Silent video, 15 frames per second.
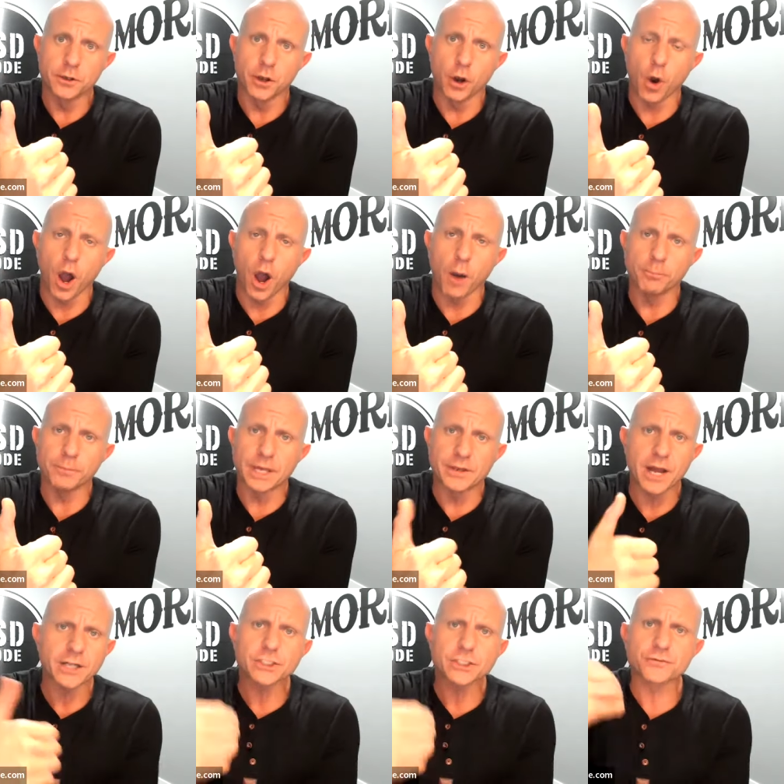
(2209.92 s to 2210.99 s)
you know, um, and
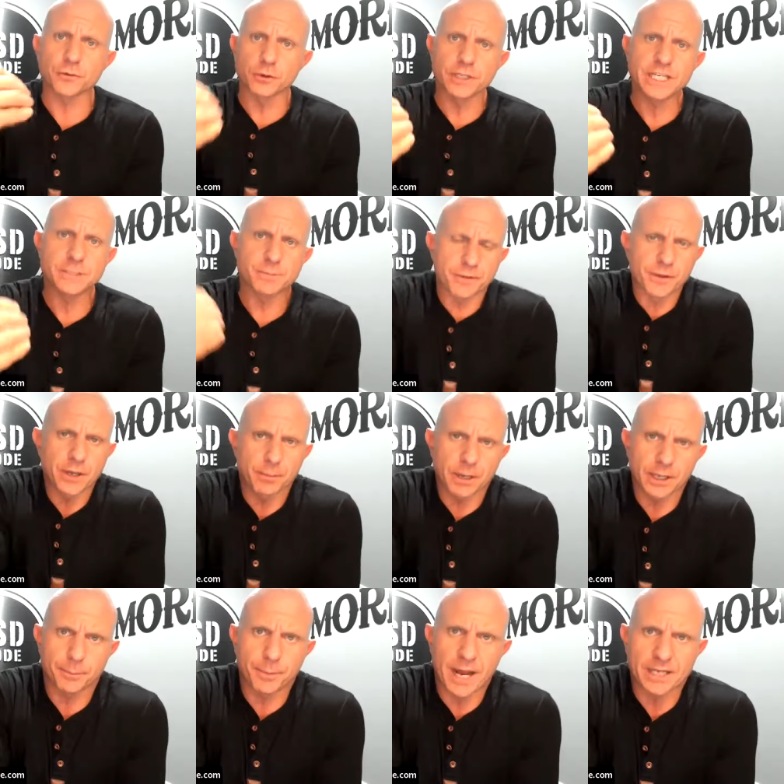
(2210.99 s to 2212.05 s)
not just for leads, but think
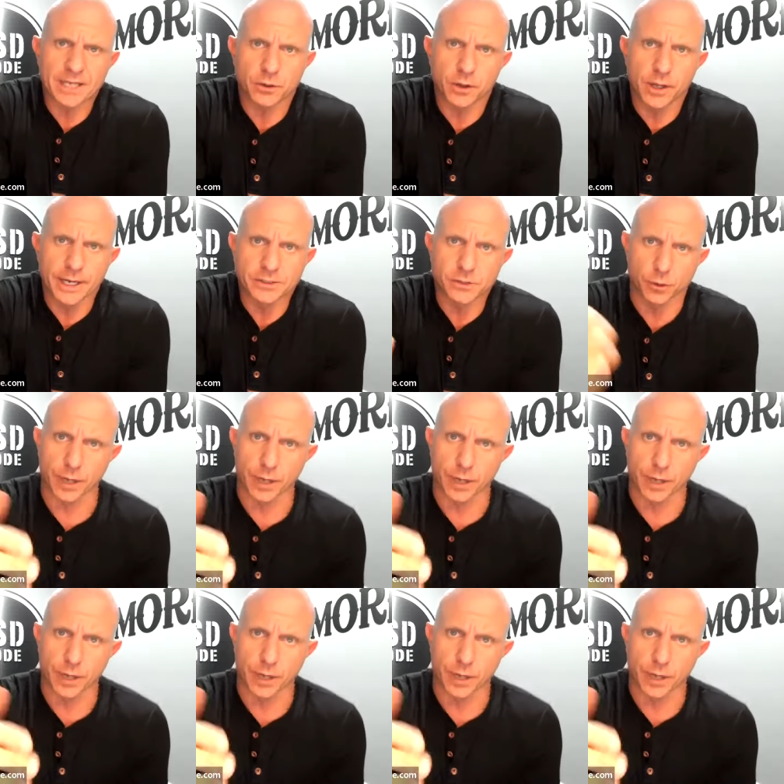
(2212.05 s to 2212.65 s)
about like past clients.